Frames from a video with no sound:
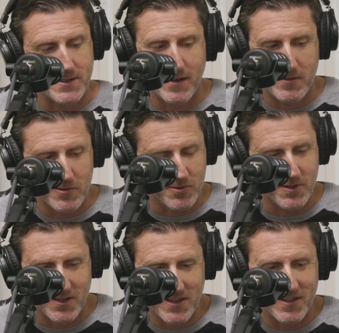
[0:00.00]
to sound
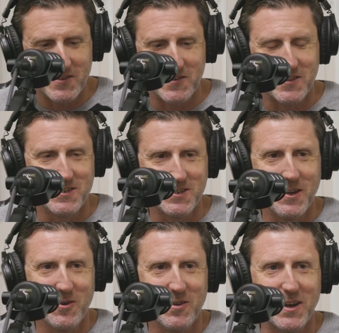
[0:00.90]
a little
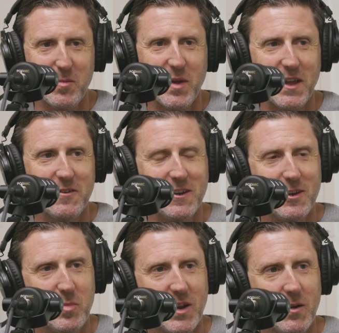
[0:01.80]
cliche or like I'm pandering
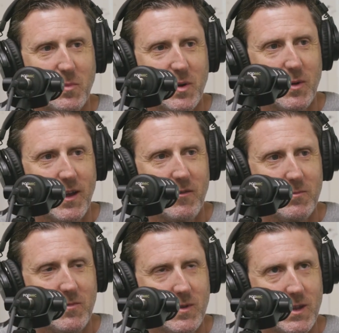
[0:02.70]
here, but
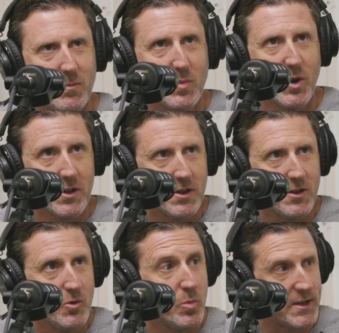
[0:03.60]
we brought in a
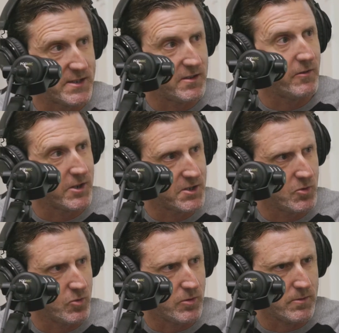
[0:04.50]
new president of our
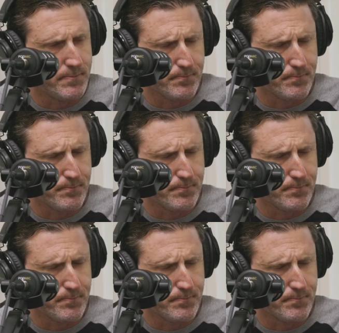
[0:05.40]
school.